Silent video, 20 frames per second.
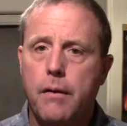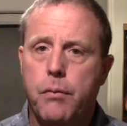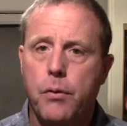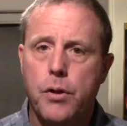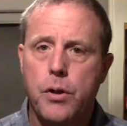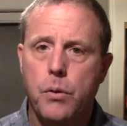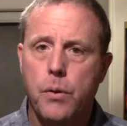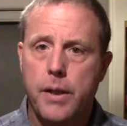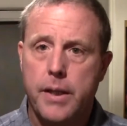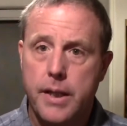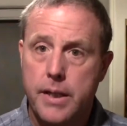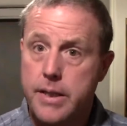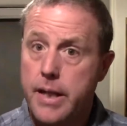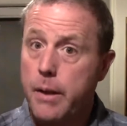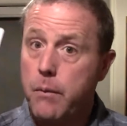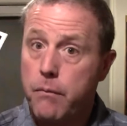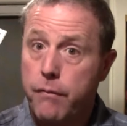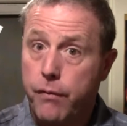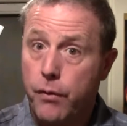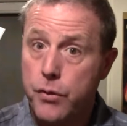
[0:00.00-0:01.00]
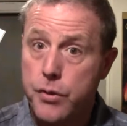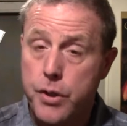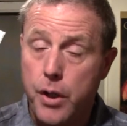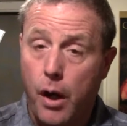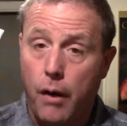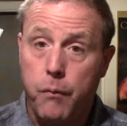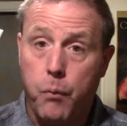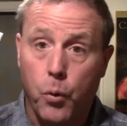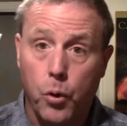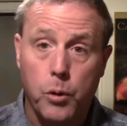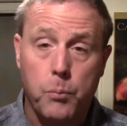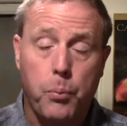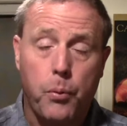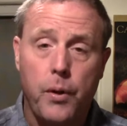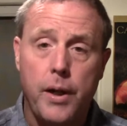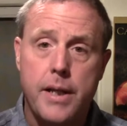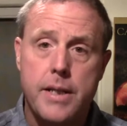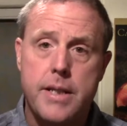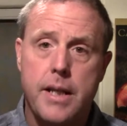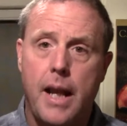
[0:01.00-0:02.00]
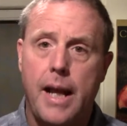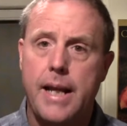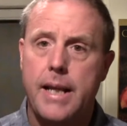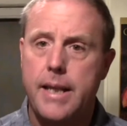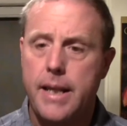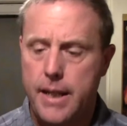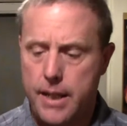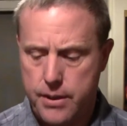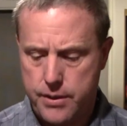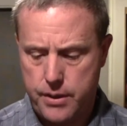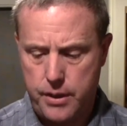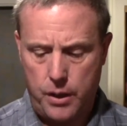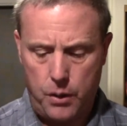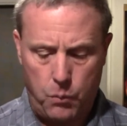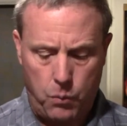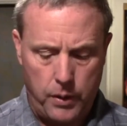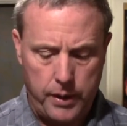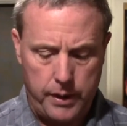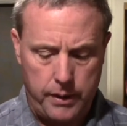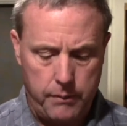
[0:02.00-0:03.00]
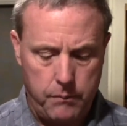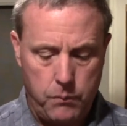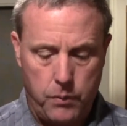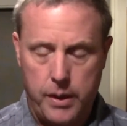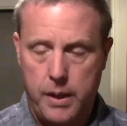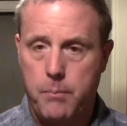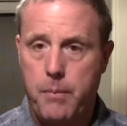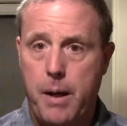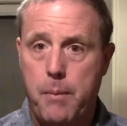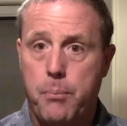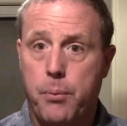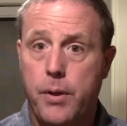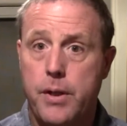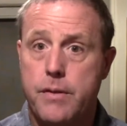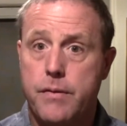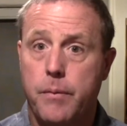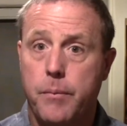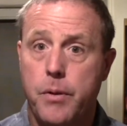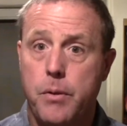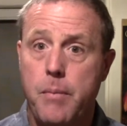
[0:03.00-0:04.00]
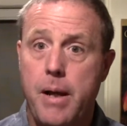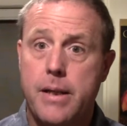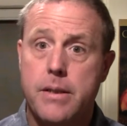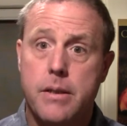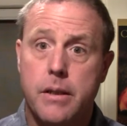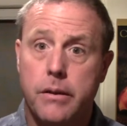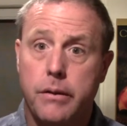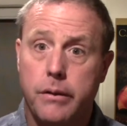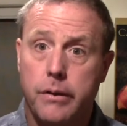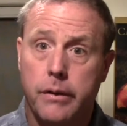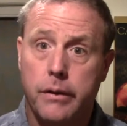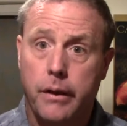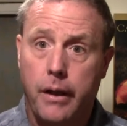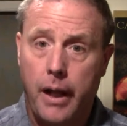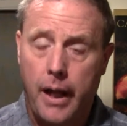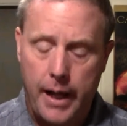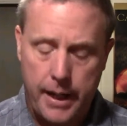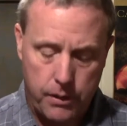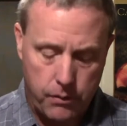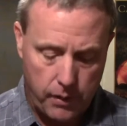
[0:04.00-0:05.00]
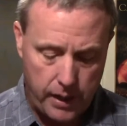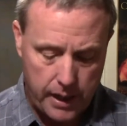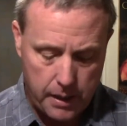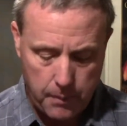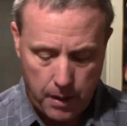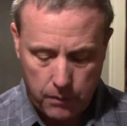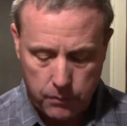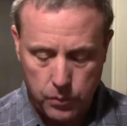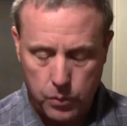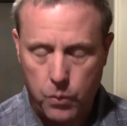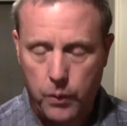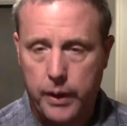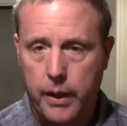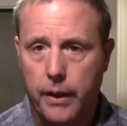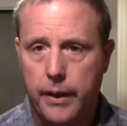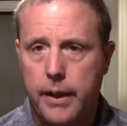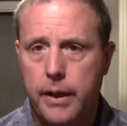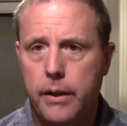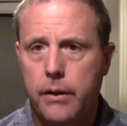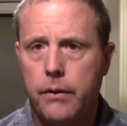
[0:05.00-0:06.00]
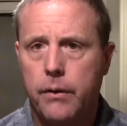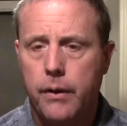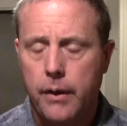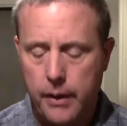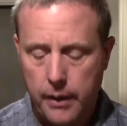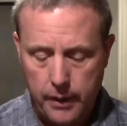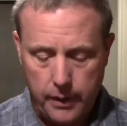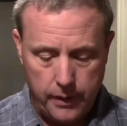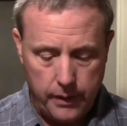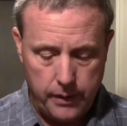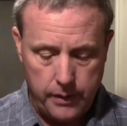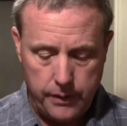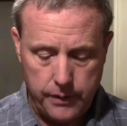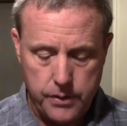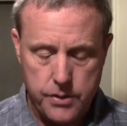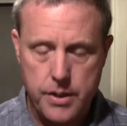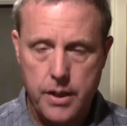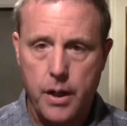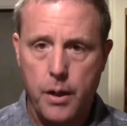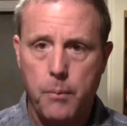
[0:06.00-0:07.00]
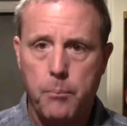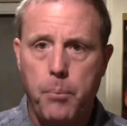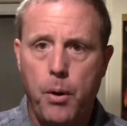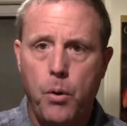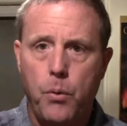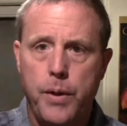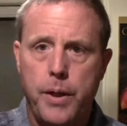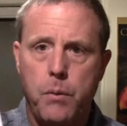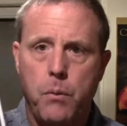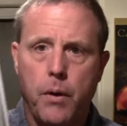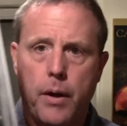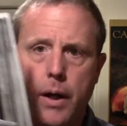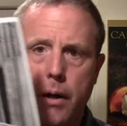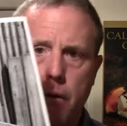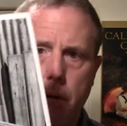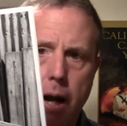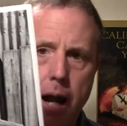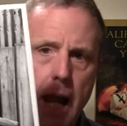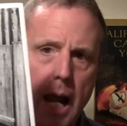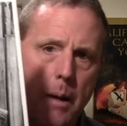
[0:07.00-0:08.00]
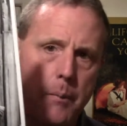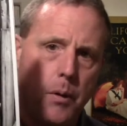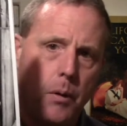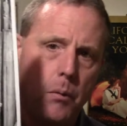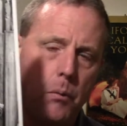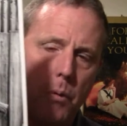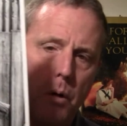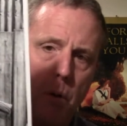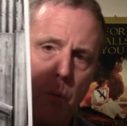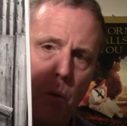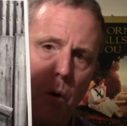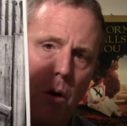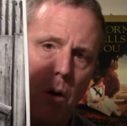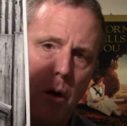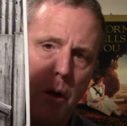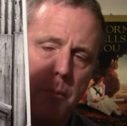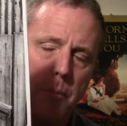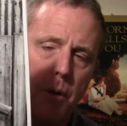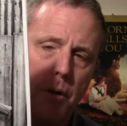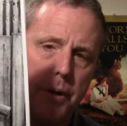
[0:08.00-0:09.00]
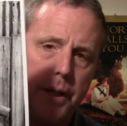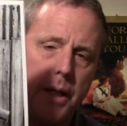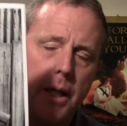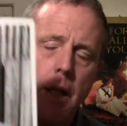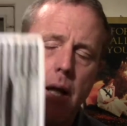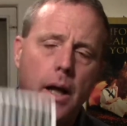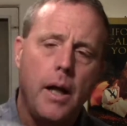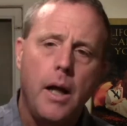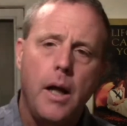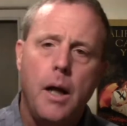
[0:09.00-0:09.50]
if we're doing things like first off work prints like this. What did my prints from New Mexico look like? Crank them out real quick on here. There's another Bodie one I grabbed, a wall at Bodie.